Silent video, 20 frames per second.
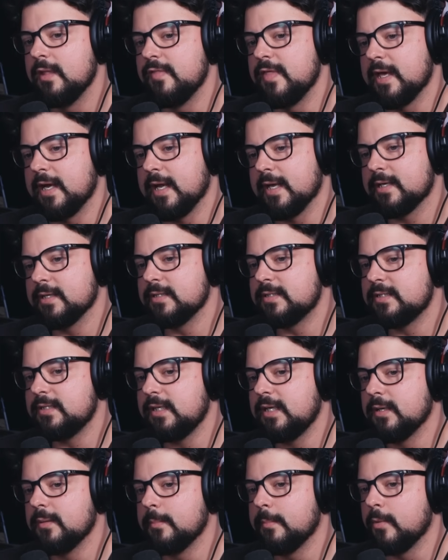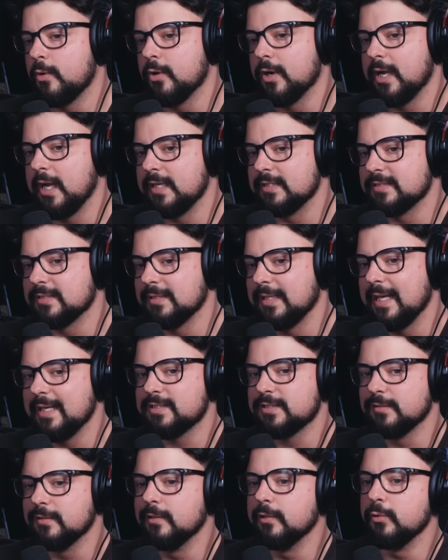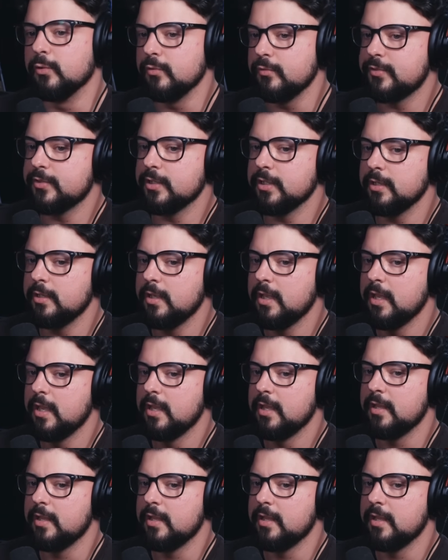that I could see him more as Lex Luthor